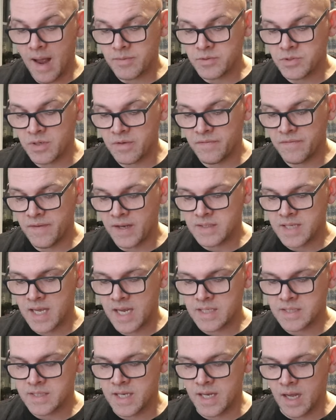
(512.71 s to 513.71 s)
Absolutely
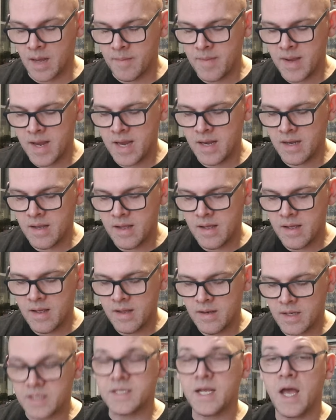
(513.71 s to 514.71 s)
fantastic. I mean,
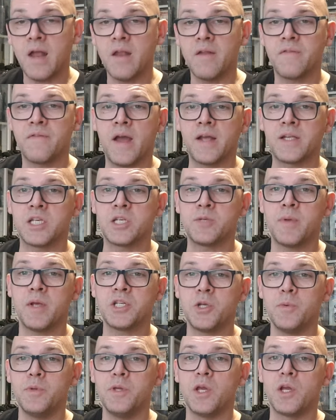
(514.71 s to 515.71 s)
the sound effects,
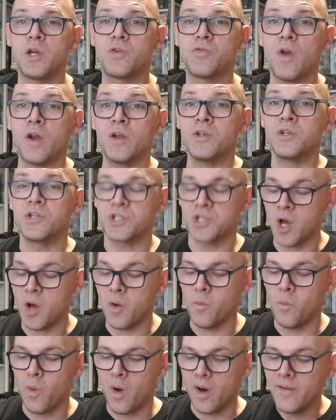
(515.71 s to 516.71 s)
especially when you crunch
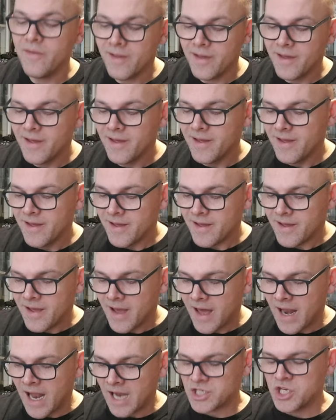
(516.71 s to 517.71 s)
someone
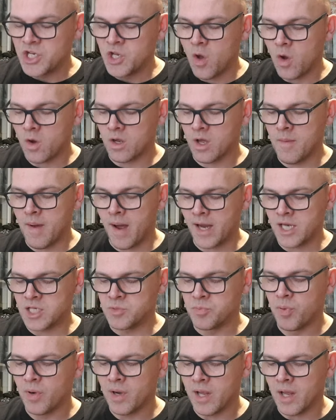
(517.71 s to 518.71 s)
and actually knock them out, is
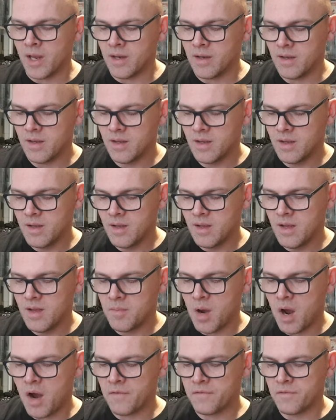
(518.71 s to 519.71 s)
brilliant.
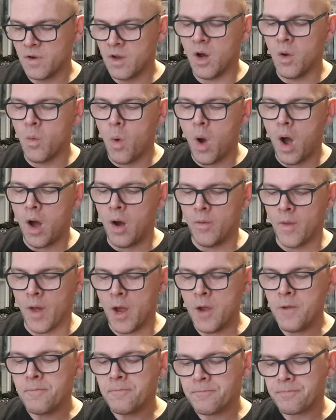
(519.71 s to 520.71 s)
After a little while,
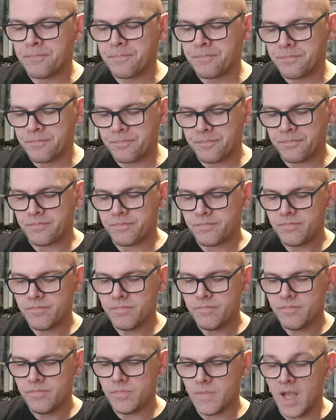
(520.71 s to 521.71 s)
though,
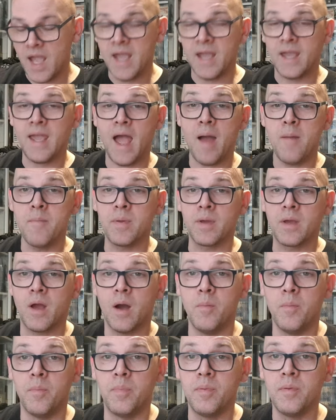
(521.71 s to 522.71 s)
it can
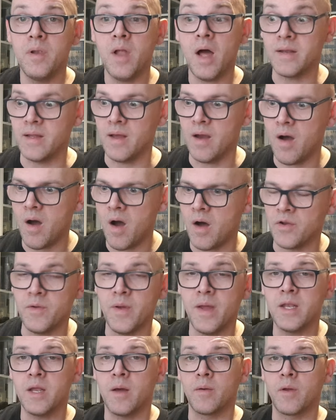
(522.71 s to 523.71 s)
become bloody hard.
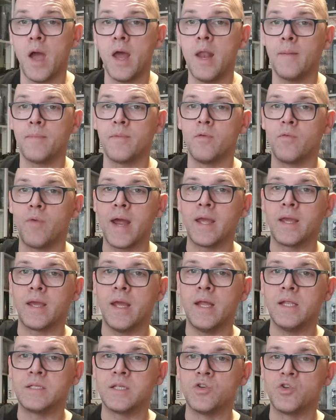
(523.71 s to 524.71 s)
You end up going up the
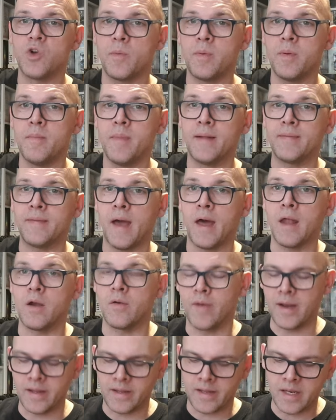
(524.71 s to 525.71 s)
rankings and dropping back down the
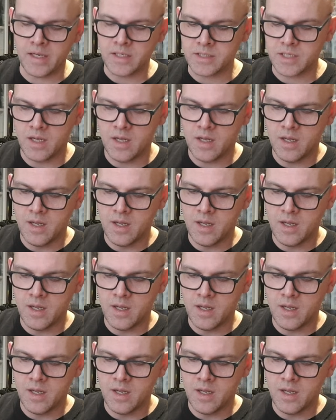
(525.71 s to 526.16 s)
rankings.